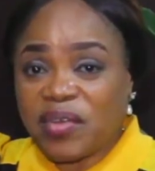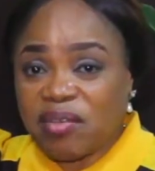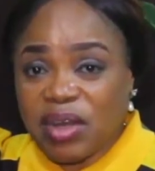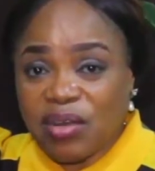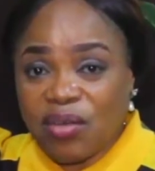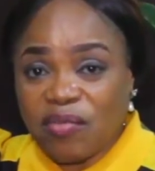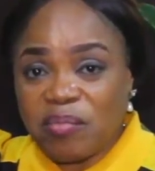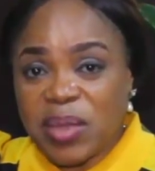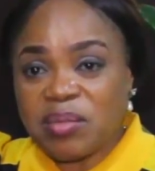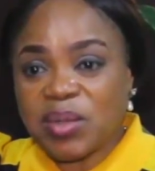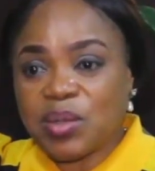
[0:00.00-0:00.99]
federal
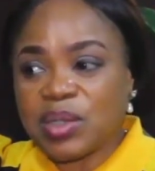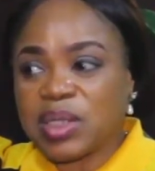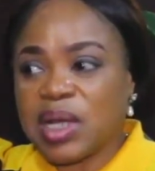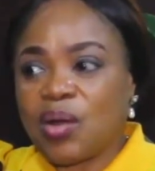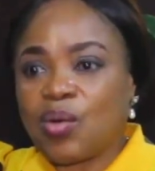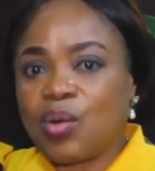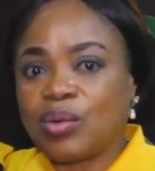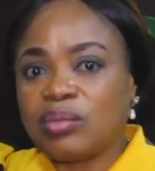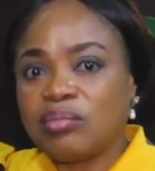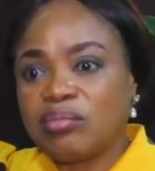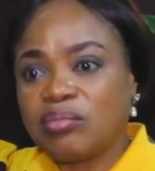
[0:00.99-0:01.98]
government, because they are
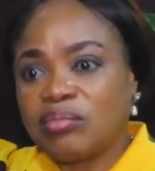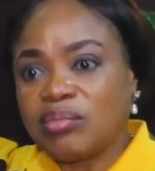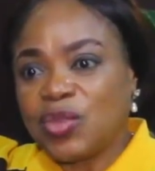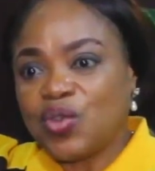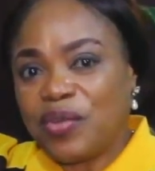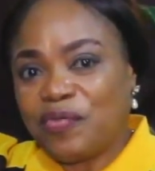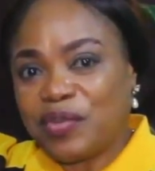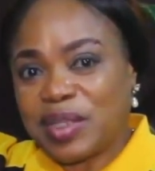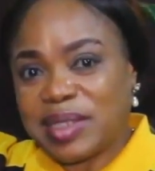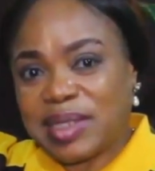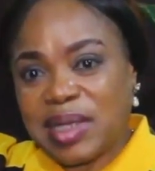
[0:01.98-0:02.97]
all going
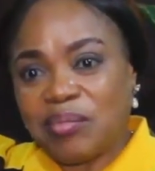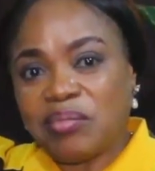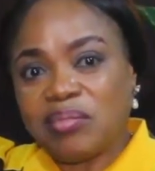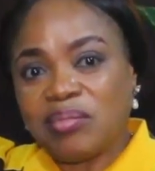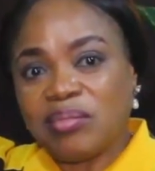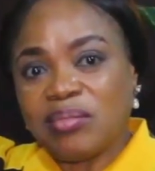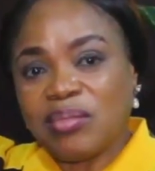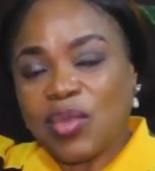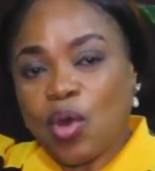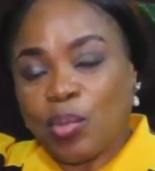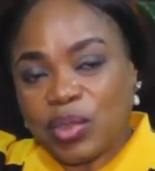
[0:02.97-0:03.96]
for the same
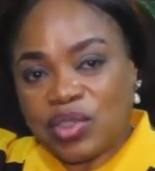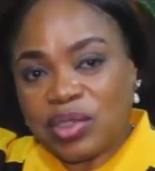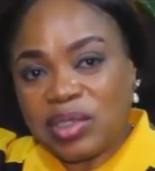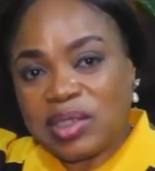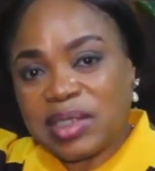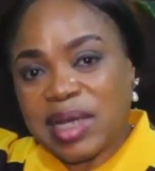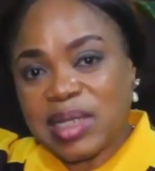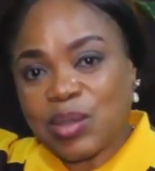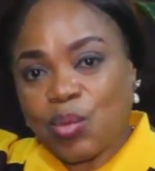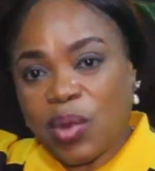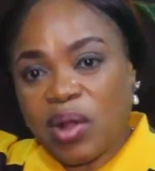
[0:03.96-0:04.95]
opportunity
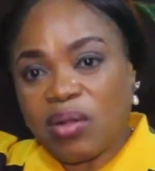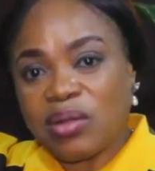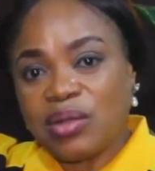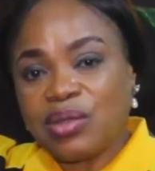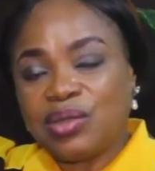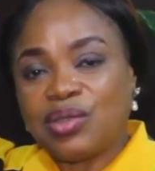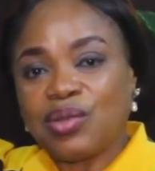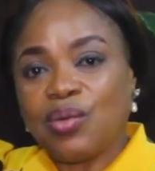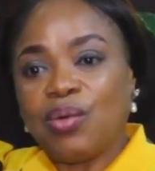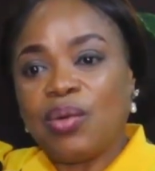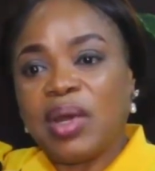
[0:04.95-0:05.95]
as well.
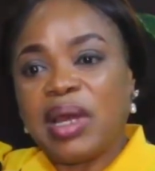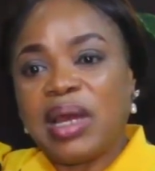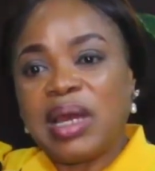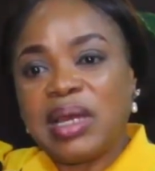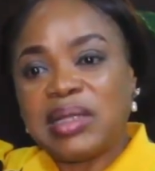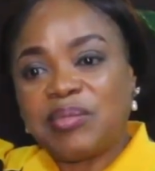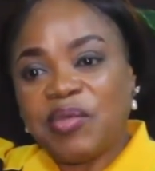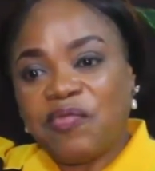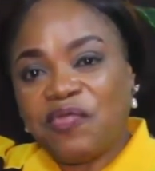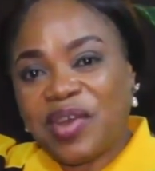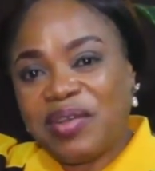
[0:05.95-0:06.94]
So it's
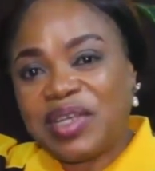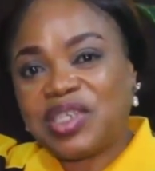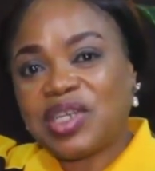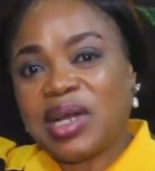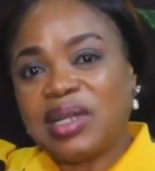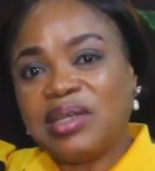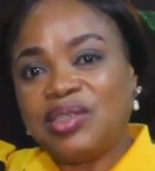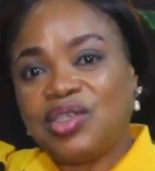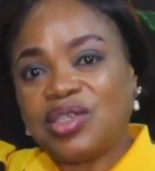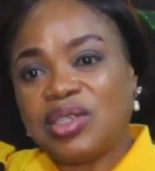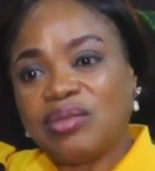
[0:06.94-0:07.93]
been very
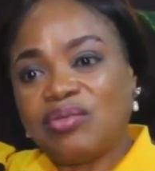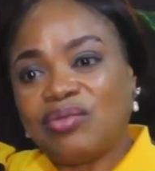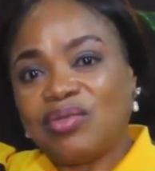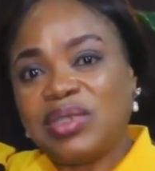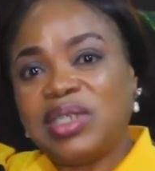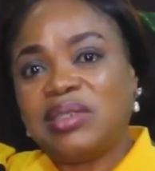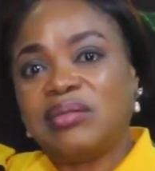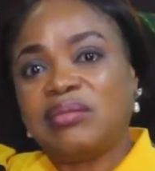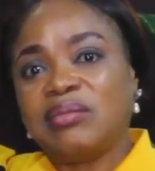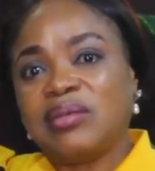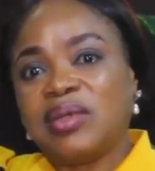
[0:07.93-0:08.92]
challenging
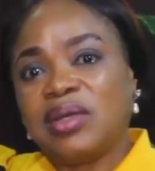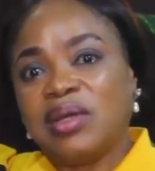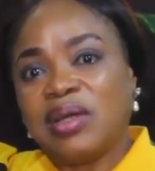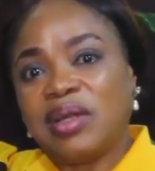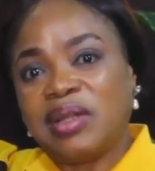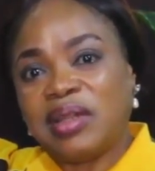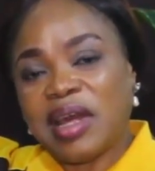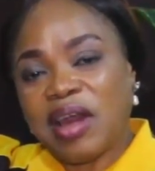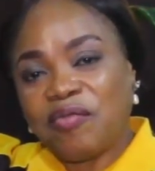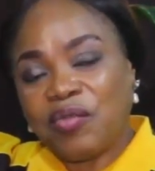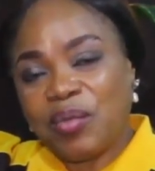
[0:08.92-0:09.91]
running
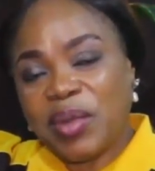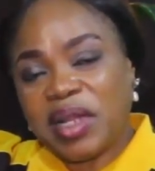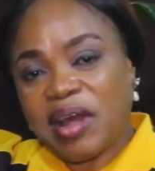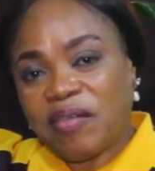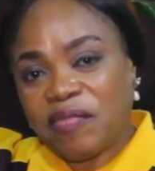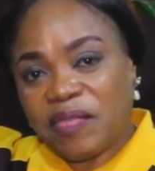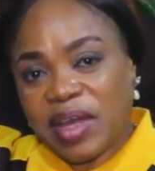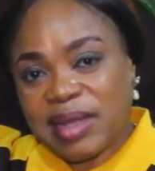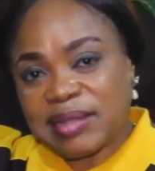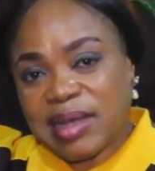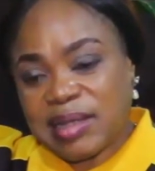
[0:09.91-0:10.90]
the AfriWomen
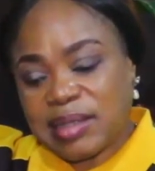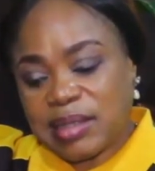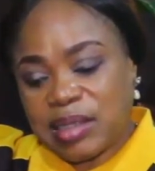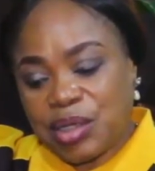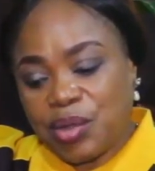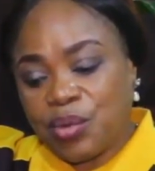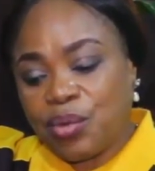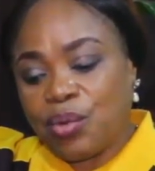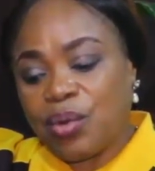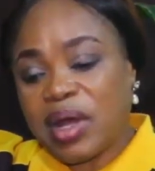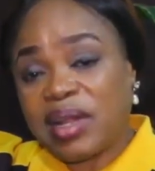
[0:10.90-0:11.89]
Affairs as
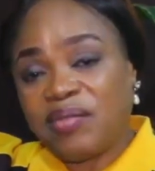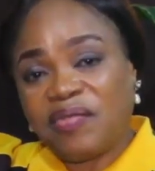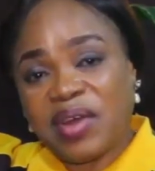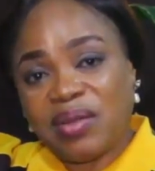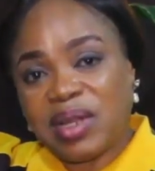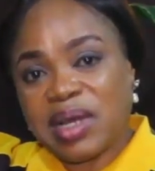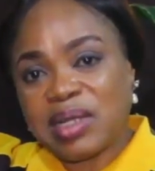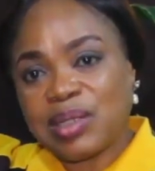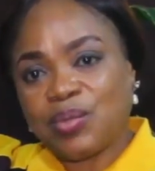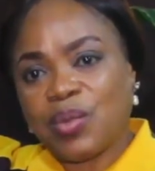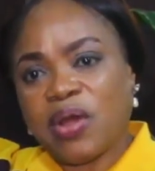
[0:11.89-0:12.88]
CEO and founder
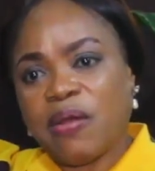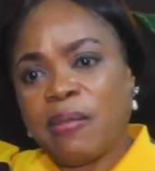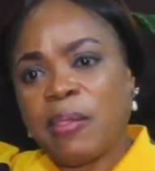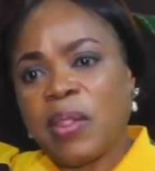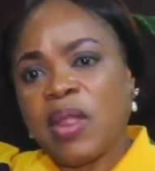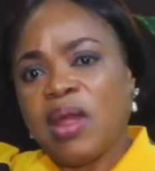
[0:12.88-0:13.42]
as well.